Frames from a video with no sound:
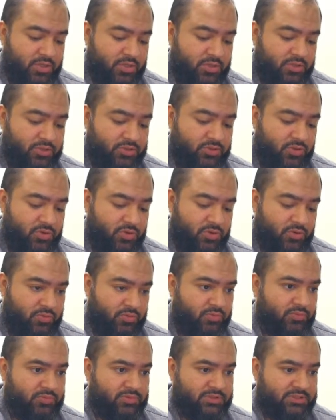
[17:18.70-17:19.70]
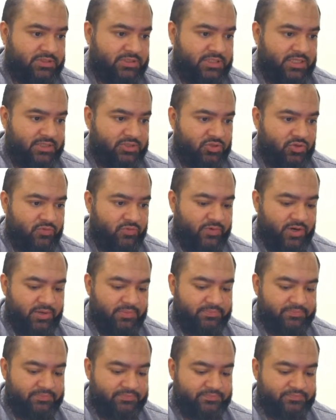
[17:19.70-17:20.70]
So 6
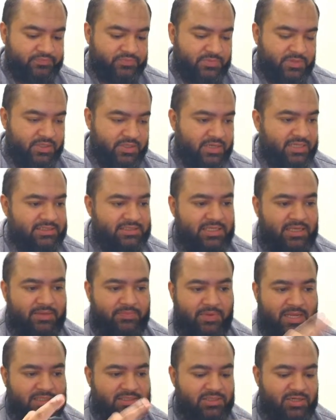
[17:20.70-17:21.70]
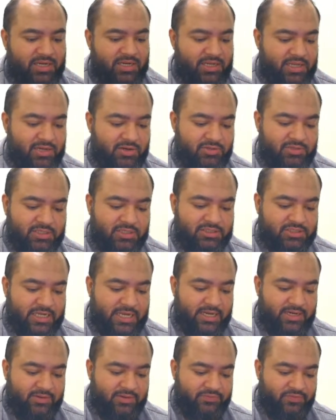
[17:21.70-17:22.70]
over, you guys keep answering it on the
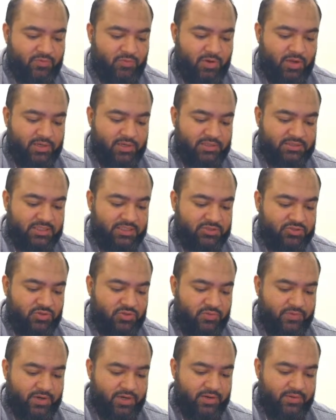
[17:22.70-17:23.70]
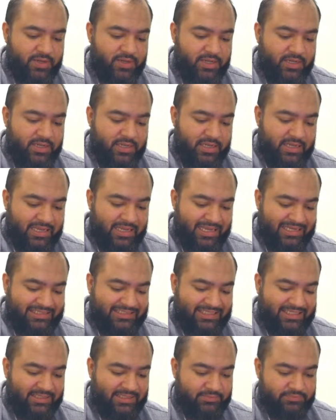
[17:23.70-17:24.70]
chat if you want, 6 over
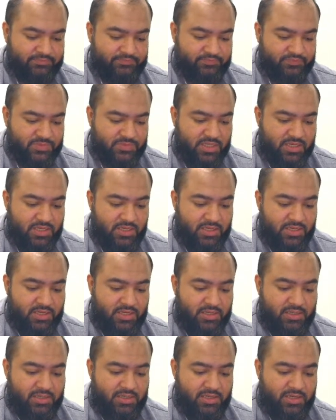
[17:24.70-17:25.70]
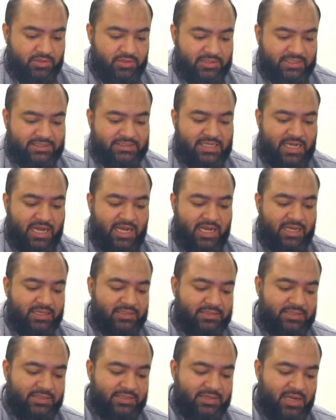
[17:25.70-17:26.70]
18. Now this
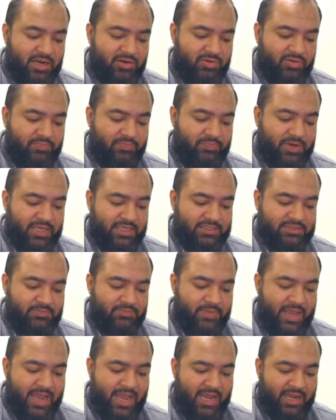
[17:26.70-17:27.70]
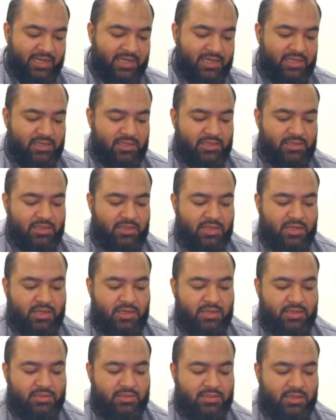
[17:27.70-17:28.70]
guy did not replace back
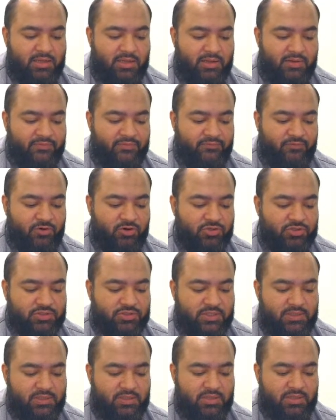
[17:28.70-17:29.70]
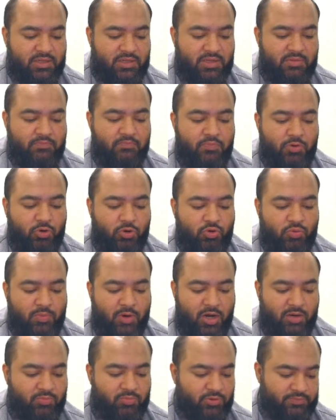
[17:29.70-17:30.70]
the first blue
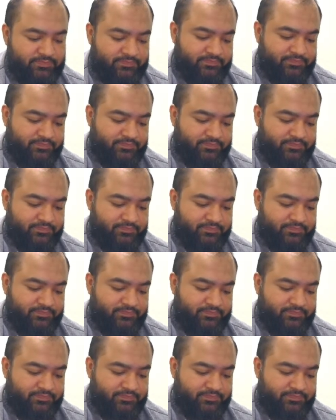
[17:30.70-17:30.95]
marble,